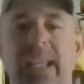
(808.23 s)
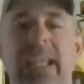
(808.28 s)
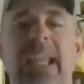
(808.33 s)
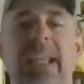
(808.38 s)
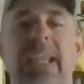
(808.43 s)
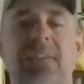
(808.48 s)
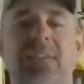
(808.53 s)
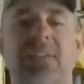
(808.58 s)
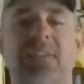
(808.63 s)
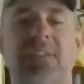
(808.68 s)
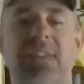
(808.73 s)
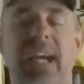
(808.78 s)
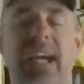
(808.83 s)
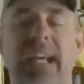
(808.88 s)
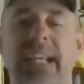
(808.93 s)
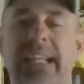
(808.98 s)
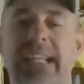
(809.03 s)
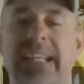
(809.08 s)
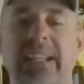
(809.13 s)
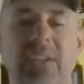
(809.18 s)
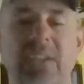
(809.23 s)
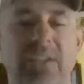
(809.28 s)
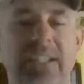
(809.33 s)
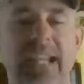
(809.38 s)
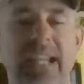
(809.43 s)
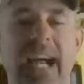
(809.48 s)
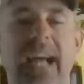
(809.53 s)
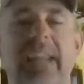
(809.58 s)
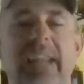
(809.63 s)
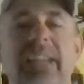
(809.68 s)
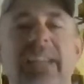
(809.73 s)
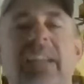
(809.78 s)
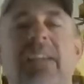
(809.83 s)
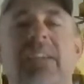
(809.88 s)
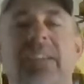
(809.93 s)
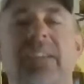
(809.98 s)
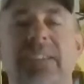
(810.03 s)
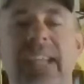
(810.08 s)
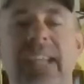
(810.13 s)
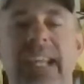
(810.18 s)
Ace decided he could not
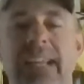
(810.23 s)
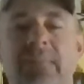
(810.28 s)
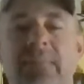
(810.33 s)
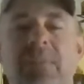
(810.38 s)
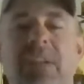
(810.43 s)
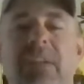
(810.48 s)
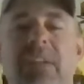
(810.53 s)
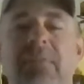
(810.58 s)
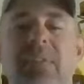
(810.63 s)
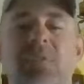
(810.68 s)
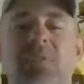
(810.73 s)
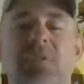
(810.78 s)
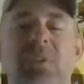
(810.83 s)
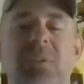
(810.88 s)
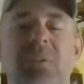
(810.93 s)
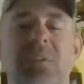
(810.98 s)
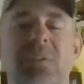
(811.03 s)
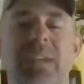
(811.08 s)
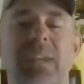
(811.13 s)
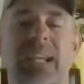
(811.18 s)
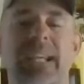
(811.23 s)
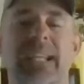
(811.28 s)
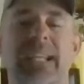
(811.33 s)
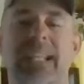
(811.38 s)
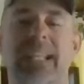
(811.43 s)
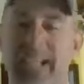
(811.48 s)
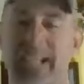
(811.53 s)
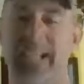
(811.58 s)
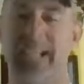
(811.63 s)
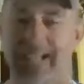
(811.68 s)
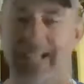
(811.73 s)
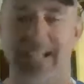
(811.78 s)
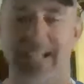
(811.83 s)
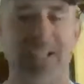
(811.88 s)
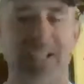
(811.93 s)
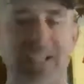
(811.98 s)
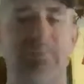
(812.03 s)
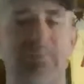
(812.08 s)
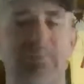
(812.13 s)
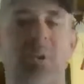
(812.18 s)
contain himself. He was so excited.
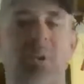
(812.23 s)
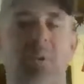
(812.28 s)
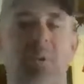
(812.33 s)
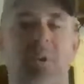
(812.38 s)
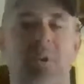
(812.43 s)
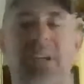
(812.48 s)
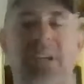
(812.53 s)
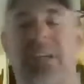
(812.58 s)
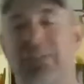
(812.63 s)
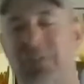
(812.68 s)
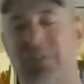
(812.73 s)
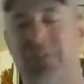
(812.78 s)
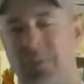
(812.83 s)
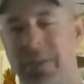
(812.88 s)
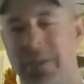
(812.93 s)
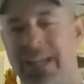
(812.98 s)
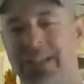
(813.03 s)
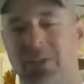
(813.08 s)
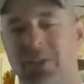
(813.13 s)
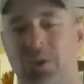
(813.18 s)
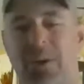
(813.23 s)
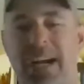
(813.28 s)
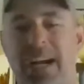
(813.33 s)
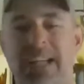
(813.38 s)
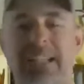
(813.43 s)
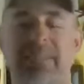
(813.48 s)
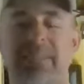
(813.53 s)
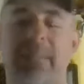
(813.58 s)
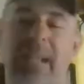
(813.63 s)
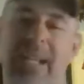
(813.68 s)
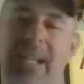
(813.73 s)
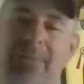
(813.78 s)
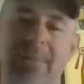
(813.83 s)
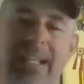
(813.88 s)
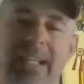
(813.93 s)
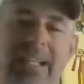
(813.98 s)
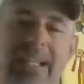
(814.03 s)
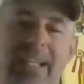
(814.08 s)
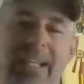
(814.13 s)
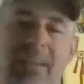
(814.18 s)
He broke. So we had to correct him, and we
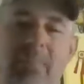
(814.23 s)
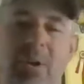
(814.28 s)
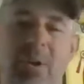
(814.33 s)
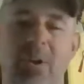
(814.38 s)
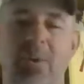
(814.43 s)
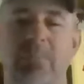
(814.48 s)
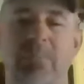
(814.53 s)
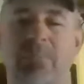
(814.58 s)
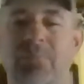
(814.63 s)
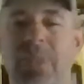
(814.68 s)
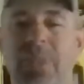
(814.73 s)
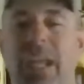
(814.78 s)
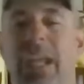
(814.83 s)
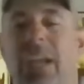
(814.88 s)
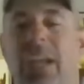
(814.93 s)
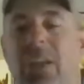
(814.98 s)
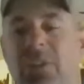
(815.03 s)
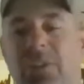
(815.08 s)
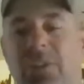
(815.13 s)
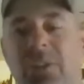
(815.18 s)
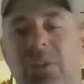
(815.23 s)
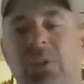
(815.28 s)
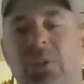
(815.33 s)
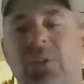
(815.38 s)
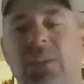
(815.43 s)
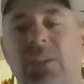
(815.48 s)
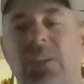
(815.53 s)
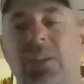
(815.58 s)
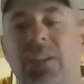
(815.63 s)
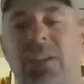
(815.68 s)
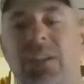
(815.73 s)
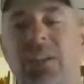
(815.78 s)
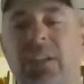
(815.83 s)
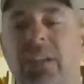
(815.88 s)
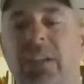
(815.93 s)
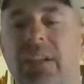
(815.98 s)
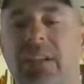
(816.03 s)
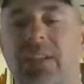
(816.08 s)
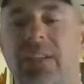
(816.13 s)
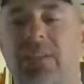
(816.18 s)
didn't get a bird. So
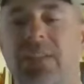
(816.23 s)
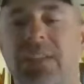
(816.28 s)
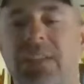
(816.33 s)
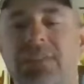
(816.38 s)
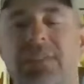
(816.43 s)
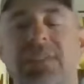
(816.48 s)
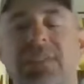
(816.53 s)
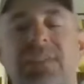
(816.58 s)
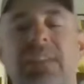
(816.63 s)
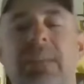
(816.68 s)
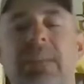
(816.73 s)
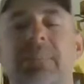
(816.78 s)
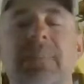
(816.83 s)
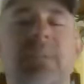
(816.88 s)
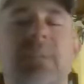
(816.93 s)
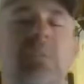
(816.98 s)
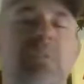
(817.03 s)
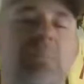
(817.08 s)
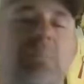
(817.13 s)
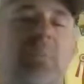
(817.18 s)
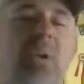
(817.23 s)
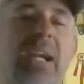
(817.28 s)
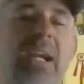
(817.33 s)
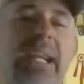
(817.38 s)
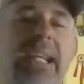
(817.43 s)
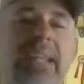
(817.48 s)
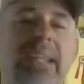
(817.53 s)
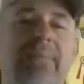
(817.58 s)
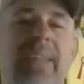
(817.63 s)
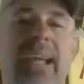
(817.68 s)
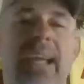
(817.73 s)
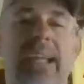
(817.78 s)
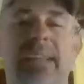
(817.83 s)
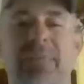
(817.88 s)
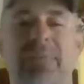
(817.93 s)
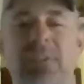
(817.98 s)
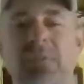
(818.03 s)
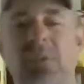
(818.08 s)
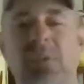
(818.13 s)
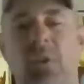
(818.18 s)
this is something with breaking that
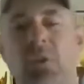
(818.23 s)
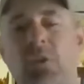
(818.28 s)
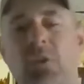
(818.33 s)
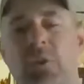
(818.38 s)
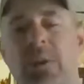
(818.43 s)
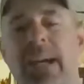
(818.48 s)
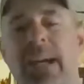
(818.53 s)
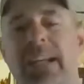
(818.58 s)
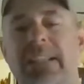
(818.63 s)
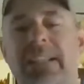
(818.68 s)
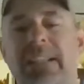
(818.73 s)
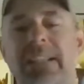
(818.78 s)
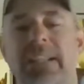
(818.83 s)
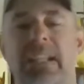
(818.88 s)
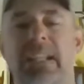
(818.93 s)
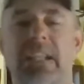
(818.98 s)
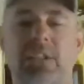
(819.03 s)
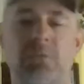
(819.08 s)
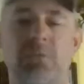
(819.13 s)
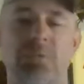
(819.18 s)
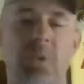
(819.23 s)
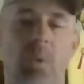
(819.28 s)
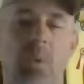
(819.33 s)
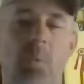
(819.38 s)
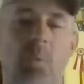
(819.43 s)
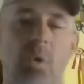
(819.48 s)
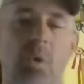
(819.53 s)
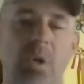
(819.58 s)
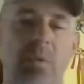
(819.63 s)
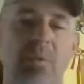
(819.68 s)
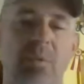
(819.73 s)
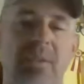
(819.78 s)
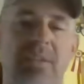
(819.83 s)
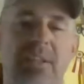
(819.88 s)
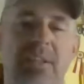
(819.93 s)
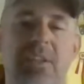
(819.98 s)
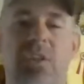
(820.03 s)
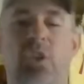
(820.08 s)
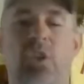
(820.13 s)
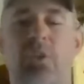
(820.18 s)
if you don't correct it, you don't work with
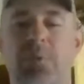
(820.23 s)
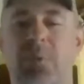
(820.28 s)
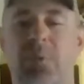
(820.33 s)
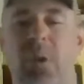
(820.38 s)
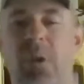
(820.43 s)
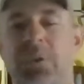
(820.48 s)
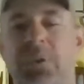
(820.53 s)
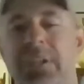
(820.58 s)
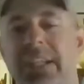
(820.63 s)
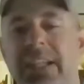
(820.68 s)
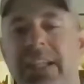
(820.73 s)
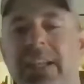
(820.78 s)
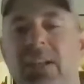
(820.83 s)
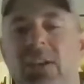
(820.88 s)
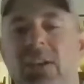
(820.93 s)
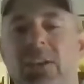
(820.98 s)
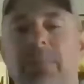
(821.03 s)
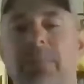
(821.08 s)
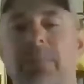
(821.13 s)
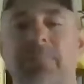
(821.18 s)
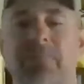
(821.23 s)
it throughout the year,